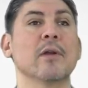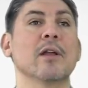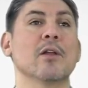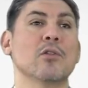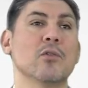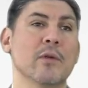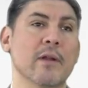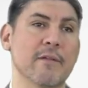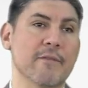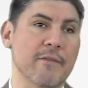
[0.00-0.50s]

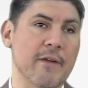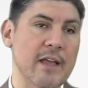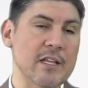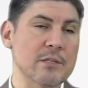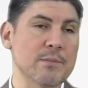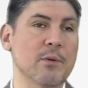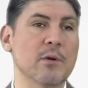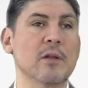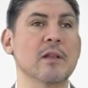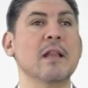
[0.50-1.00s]
including
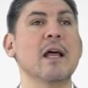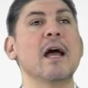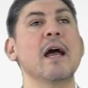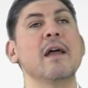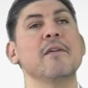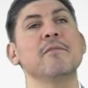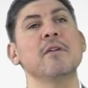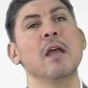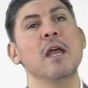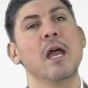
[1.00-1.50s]
Facebook
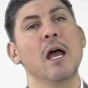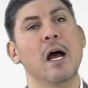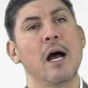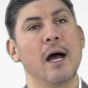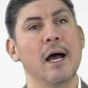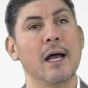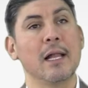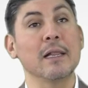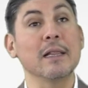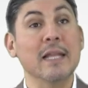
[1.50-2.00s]
Live,
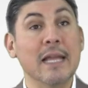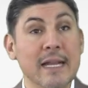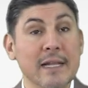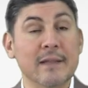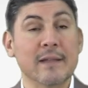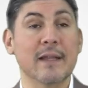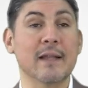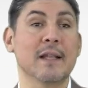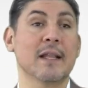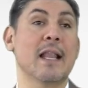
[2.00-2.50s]

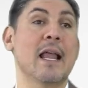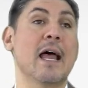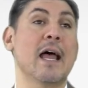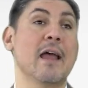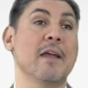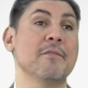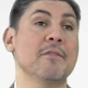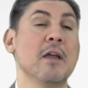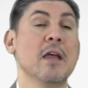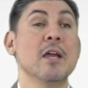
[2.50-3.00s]
LinkedIn
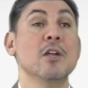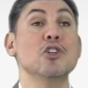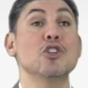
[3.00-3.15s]
Live,